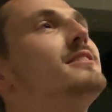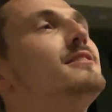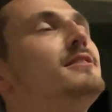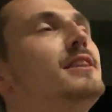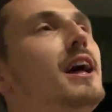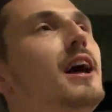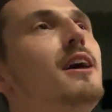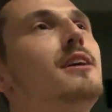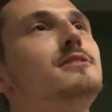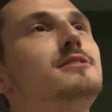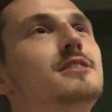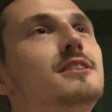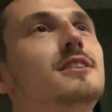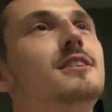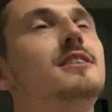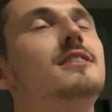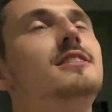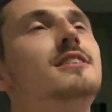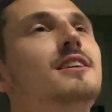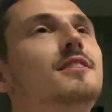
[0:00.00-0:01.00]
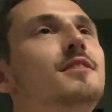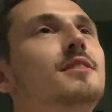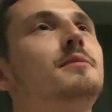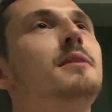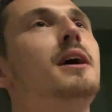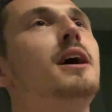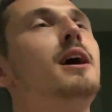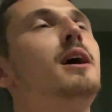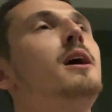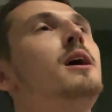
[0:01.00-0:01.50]
Without your love, I'm
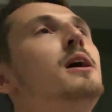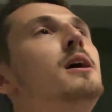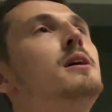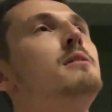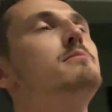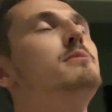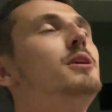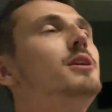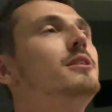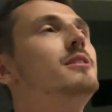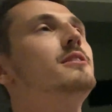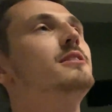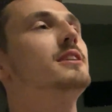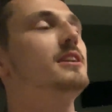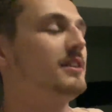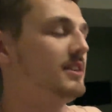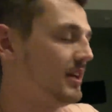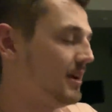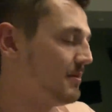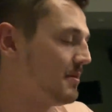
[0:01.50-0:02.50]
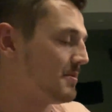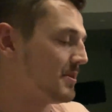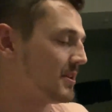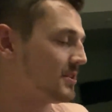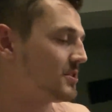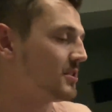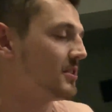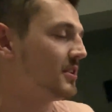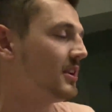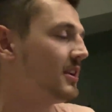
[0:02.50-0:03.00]
heartbroken. Yeah, remember
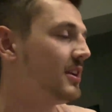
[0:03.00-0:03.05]
what you